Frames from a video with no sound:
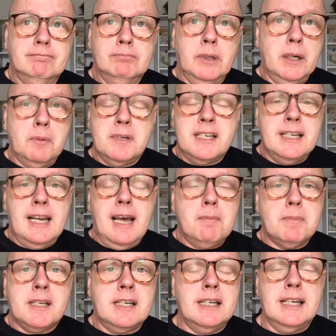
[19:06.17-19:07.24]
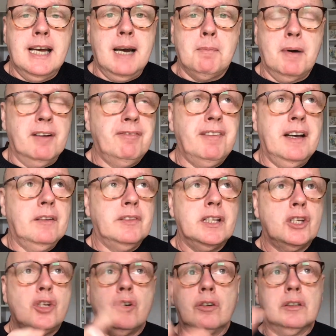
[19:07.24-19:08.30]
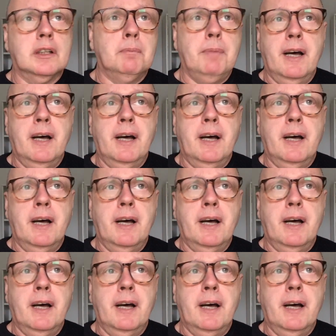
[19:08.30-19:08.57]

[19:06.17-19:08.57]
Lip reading: when I was in Amsterdam, I found this chocolate